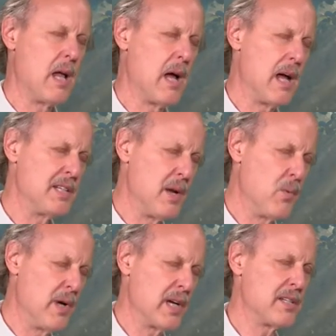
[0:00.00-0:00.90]
I'd say
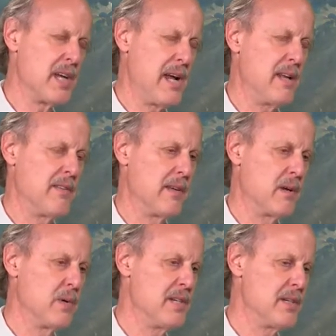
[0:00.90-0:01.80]
one exciting
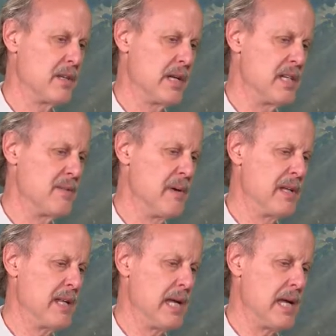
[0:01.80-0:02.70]
thing recently has
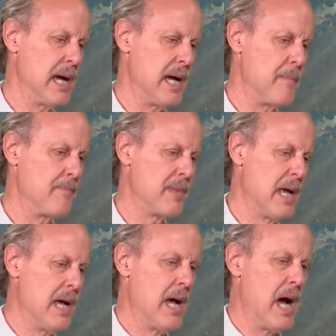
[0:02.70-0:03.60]
been the
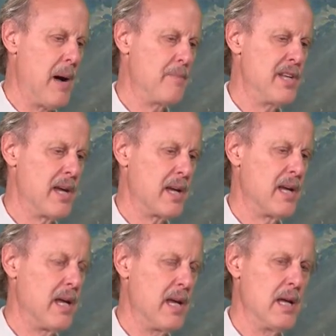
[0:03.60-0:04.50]

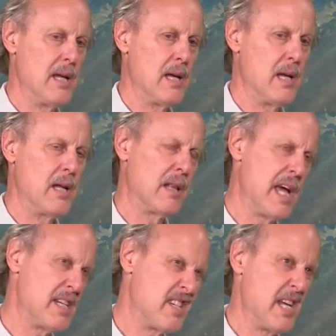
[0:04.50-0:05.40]
uptick in the
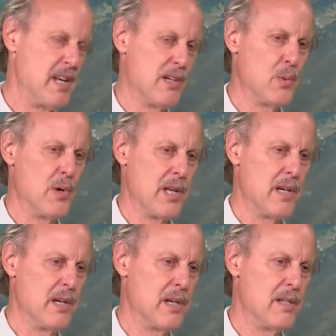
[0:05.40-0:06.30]
last 10 or 20
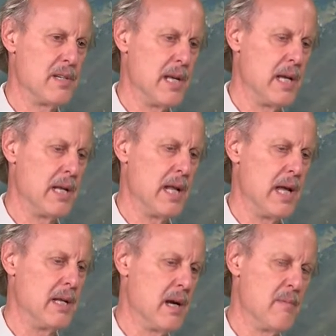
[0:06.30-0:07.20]
years in
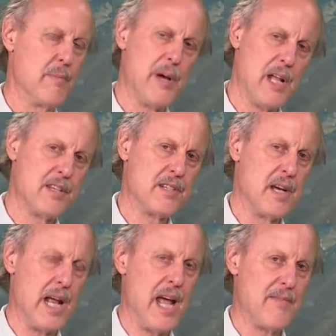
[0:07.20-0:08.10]
a number of
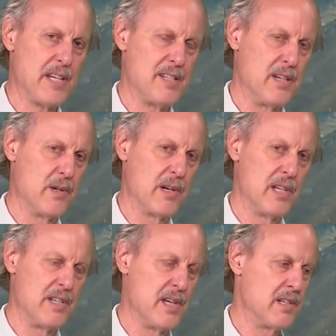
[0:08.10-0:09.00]
Palestine advocacy
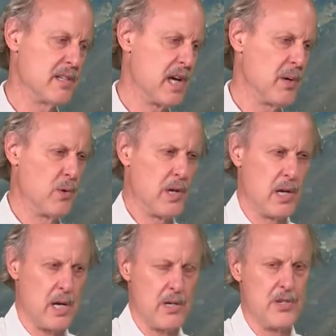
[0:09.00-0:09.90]
organizations kind of
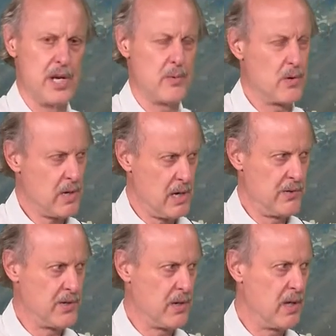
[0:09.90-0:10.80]
working on general
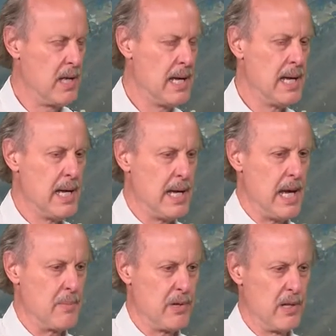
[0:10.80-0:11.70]
cultural
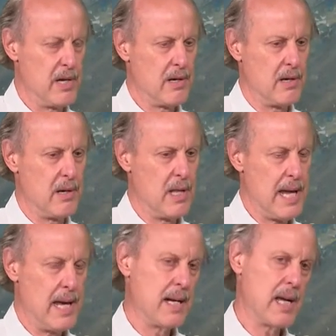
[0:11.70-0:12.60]
and political
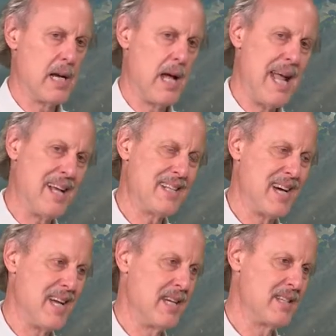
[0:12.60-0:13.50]
and kind of
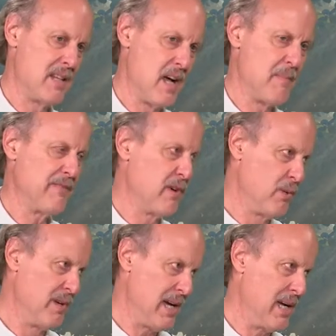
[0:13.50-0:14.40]

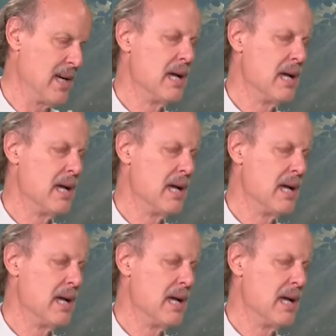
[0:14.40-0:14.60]
anti-Islamophobia